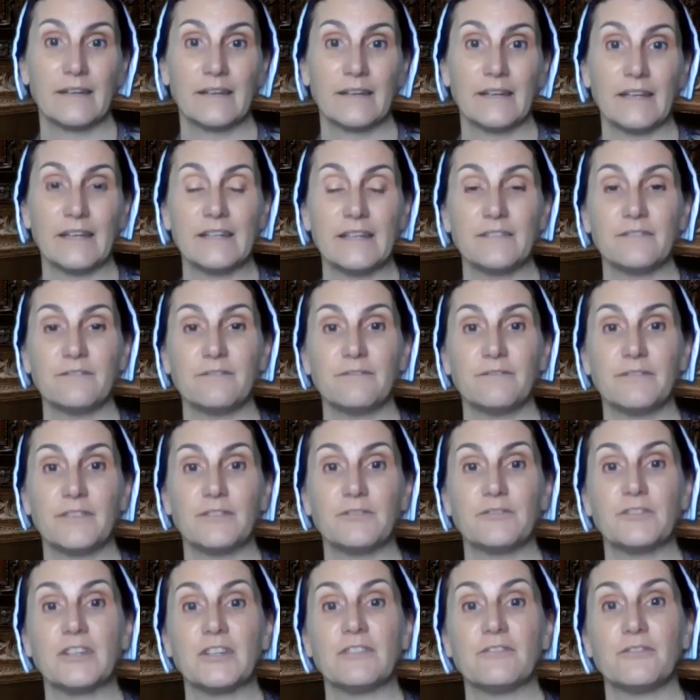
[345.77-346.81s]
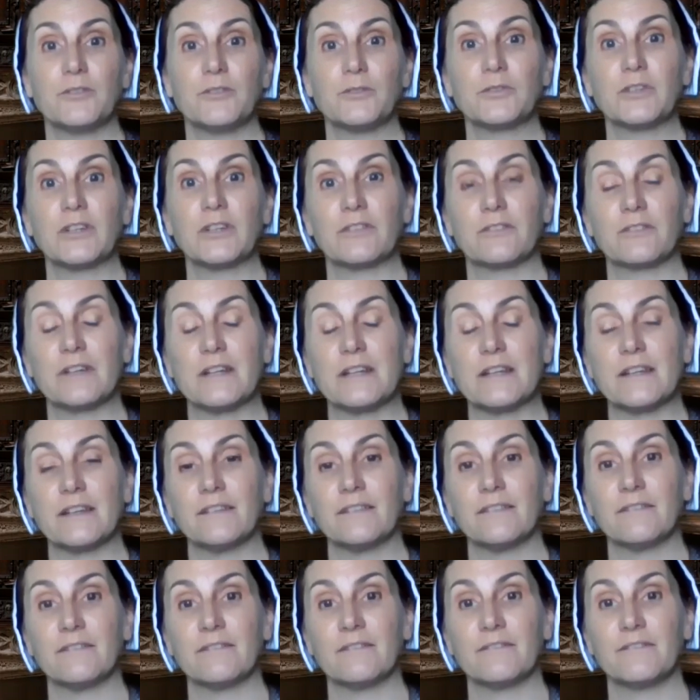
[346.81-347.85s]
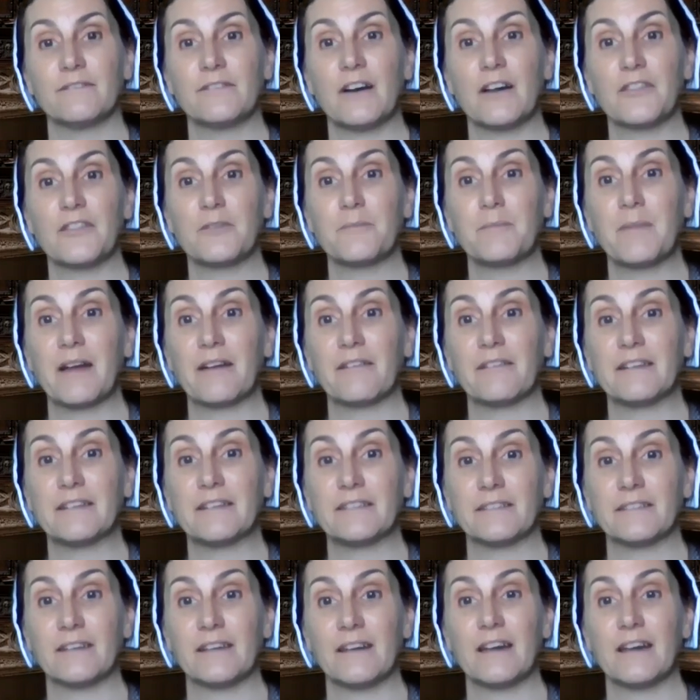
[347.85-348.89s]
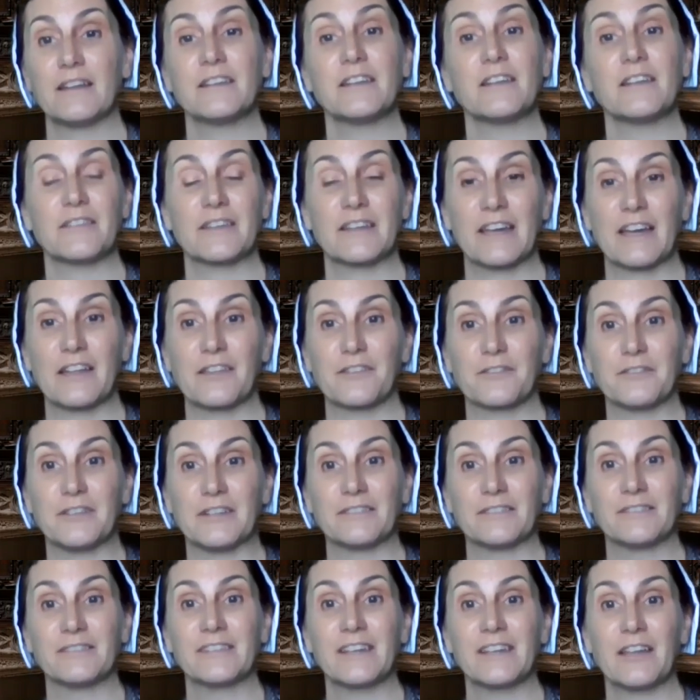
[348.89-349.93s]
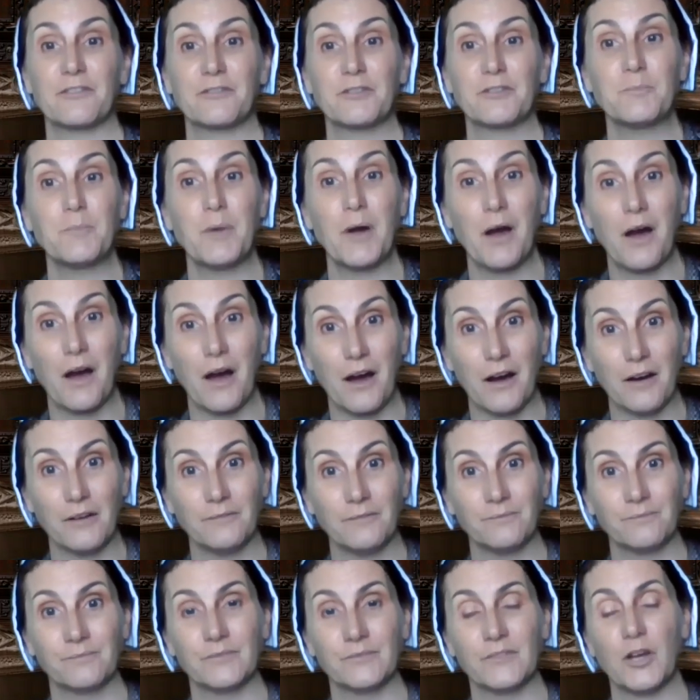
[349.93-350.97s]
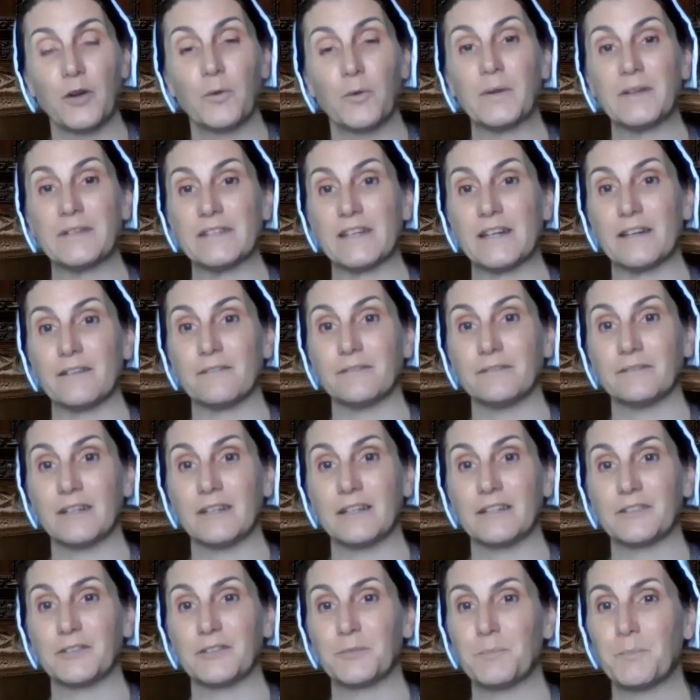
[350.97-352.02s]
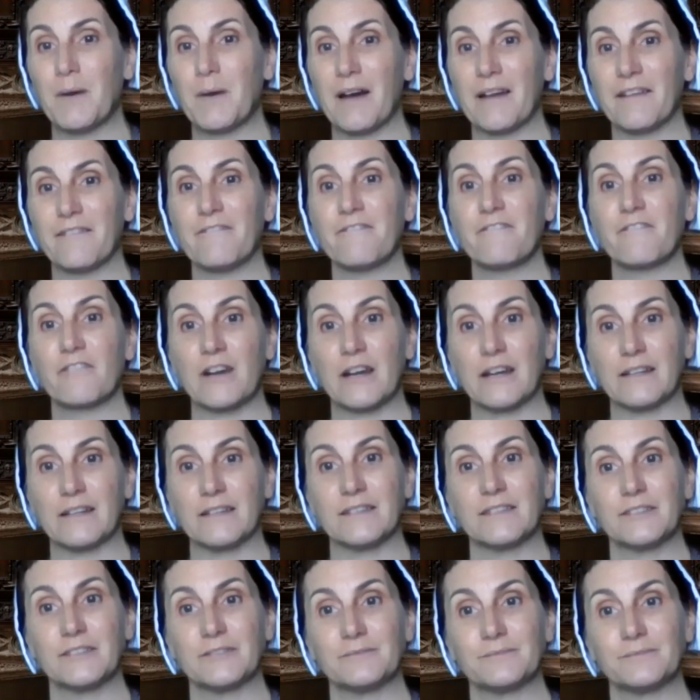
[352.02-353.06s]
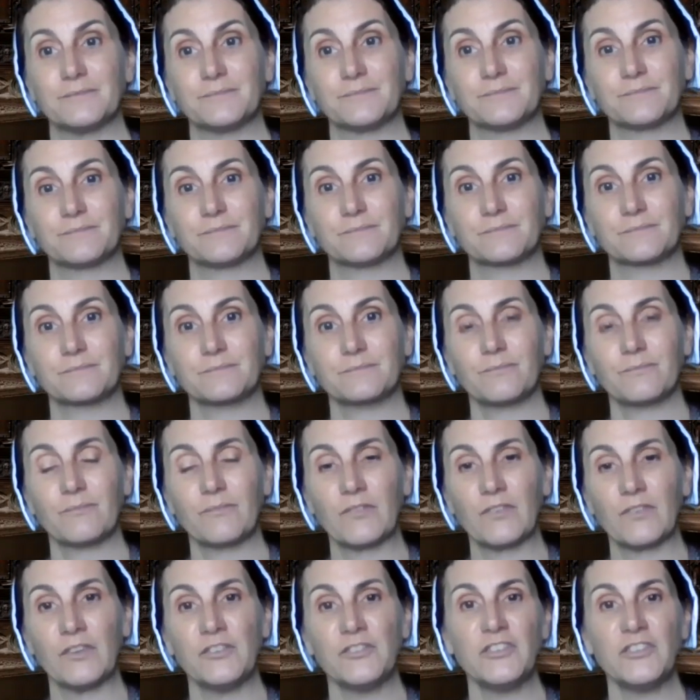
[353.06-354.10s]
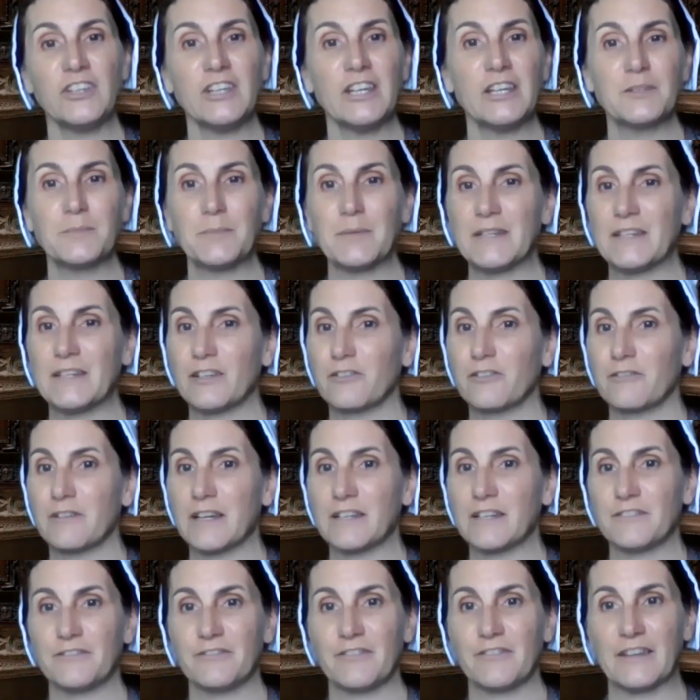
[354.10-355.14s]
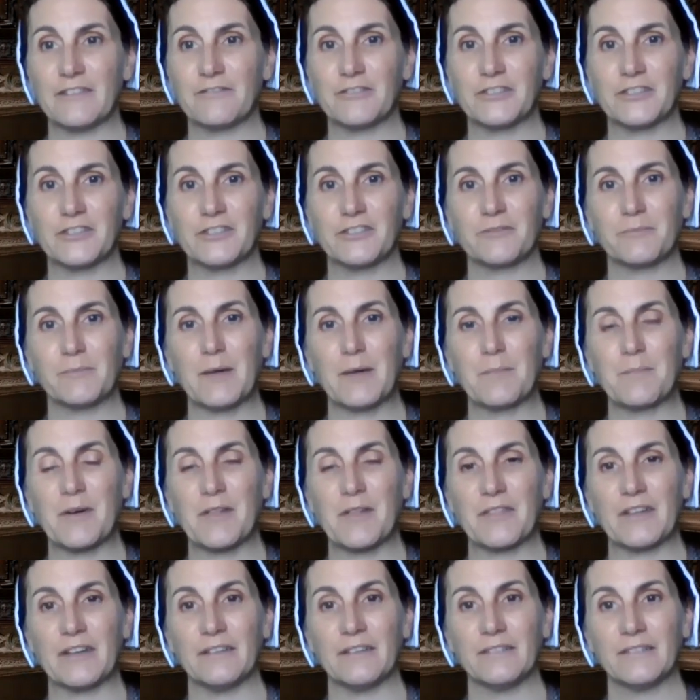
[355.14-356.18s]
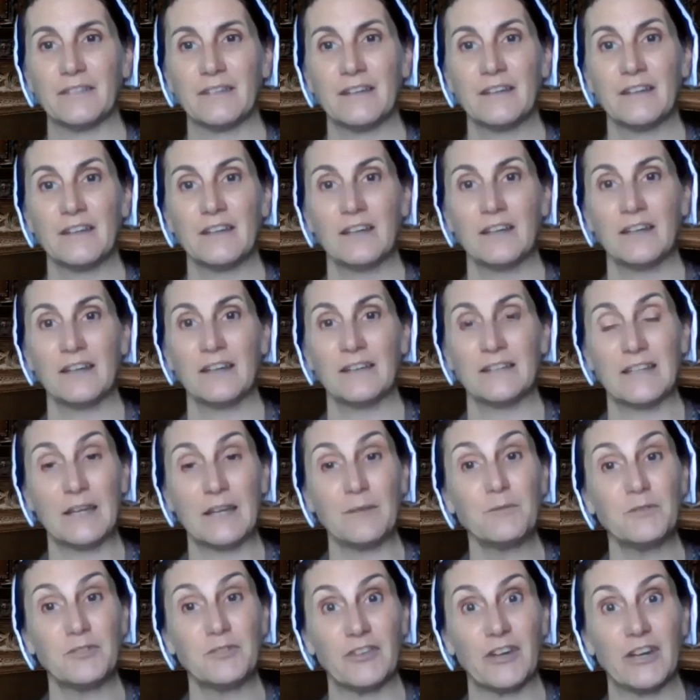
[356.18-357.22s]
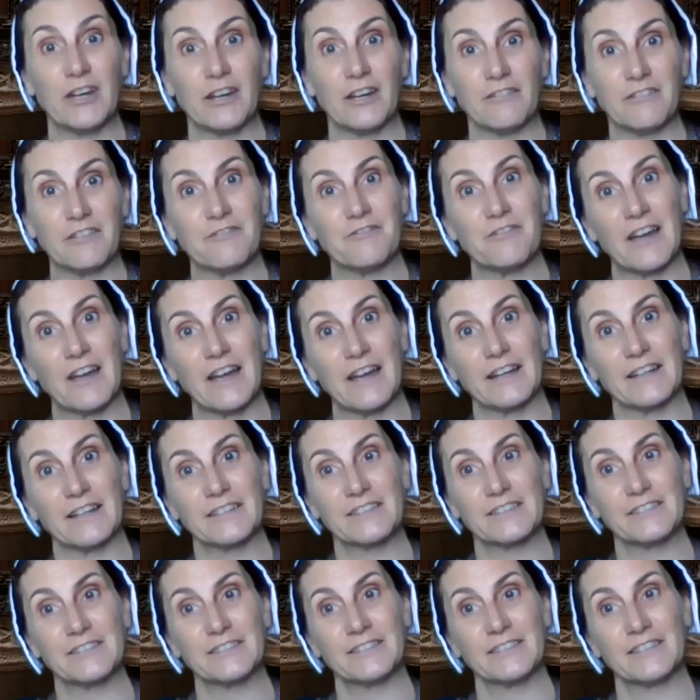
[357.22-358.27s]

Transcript: In 1543, father married another Catherine, Catherine Parr, a widow and my friend. She had been a great favourite of my mother, named for her, in fact.